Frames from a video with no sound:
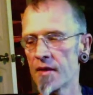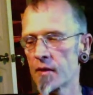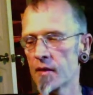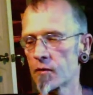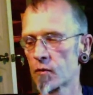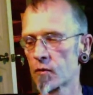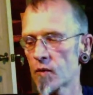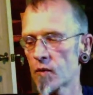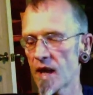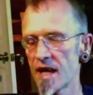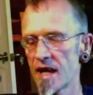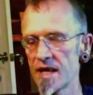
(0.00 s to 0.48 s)

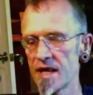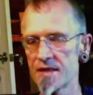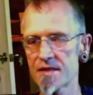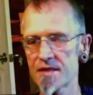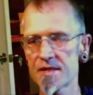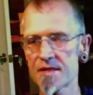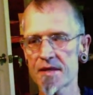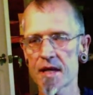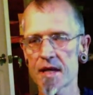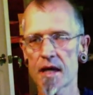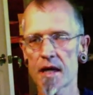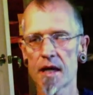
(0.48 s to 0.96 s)

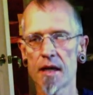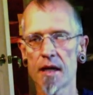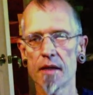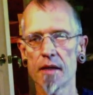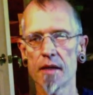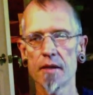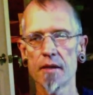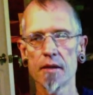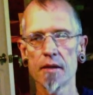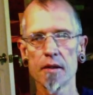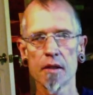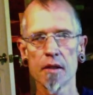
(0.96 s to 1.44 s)
writes,
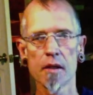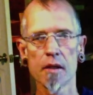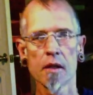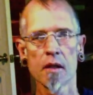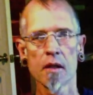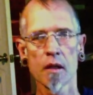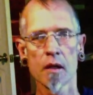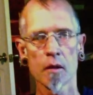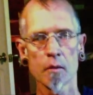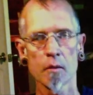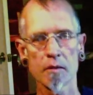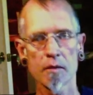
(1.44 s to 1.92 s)

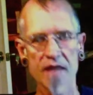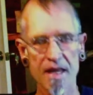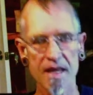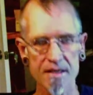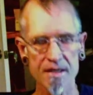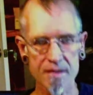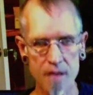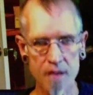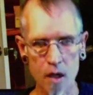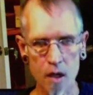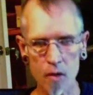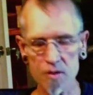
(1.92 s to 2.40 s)
takes
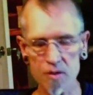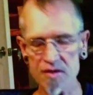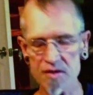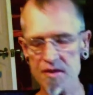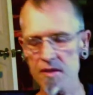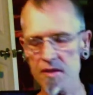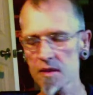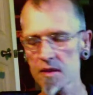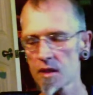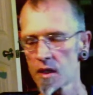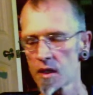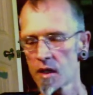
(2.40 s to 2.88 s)
notes,
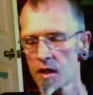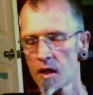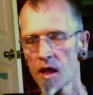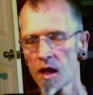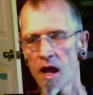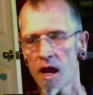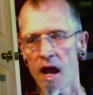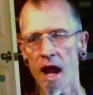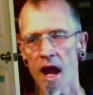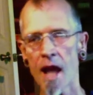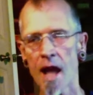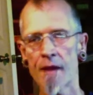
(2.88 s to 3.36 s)

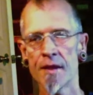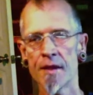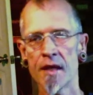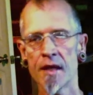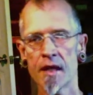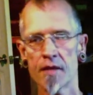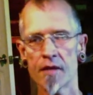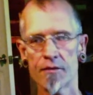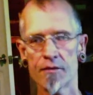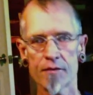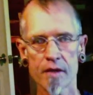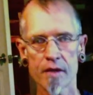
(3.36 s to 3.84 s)
and then he
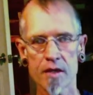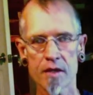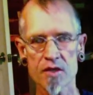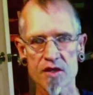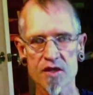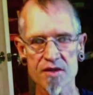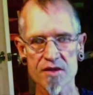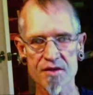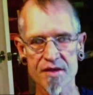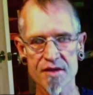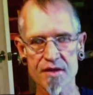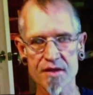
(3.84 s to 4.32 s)

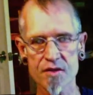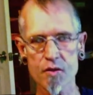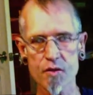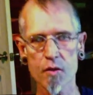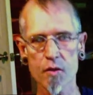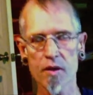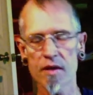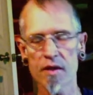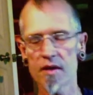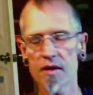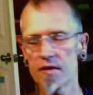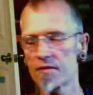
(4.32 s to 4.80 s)
finishes the sort
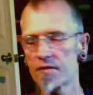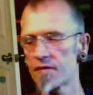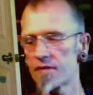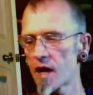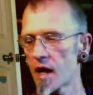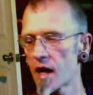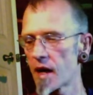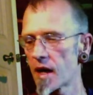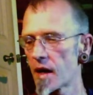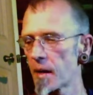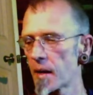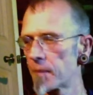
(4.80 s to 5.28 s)

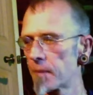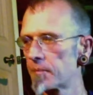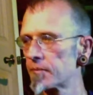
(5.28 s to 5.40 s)
of